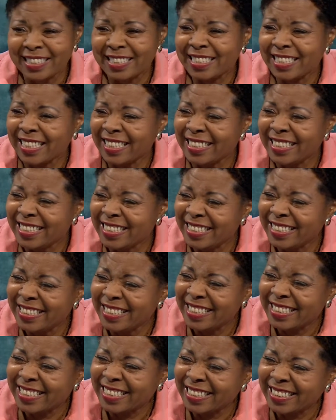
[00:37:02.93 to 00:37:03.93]
Yeah,
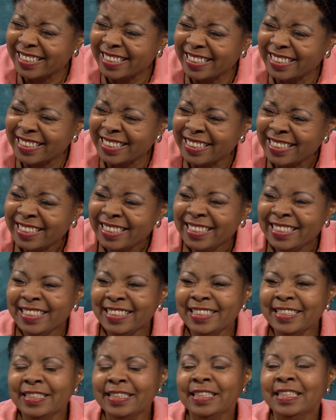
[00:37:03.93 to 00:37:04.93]
yeah.
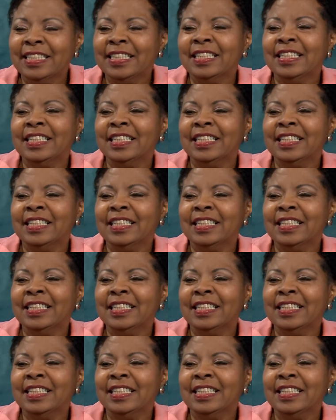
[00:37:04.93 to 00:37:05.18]
um,